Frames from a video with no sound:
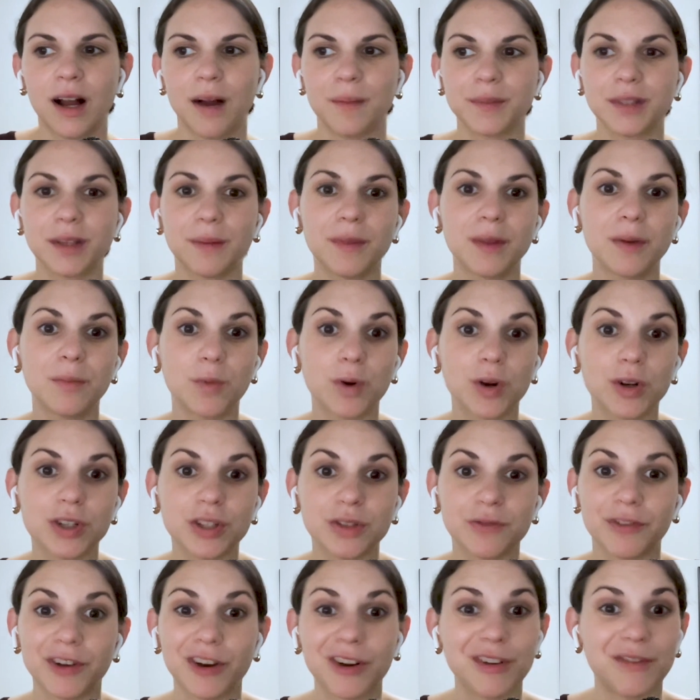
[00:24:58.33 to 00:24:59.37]
Some of them were
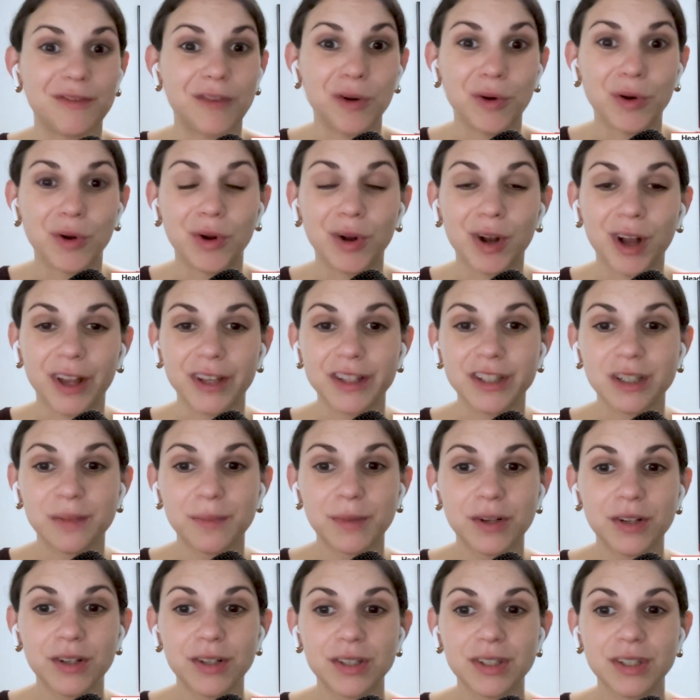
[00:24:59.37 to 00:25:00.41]
just very vocal
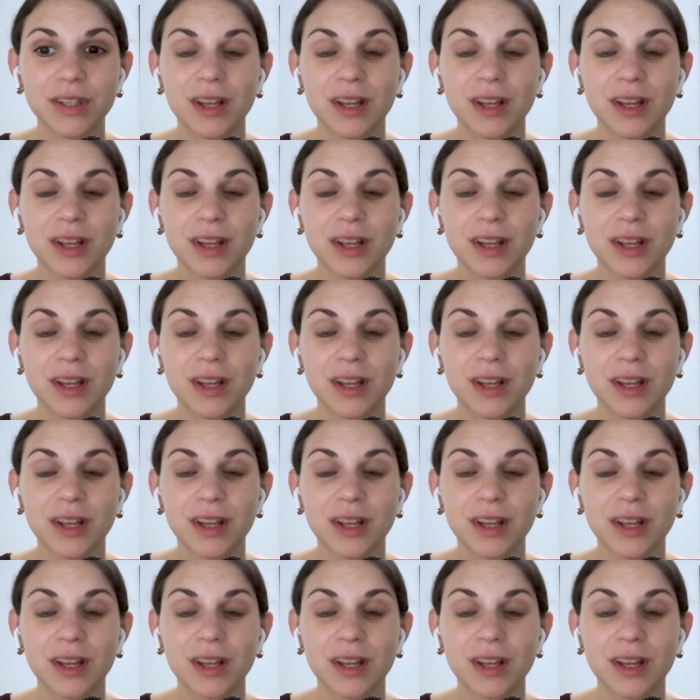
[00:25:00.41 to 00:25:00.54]
customers.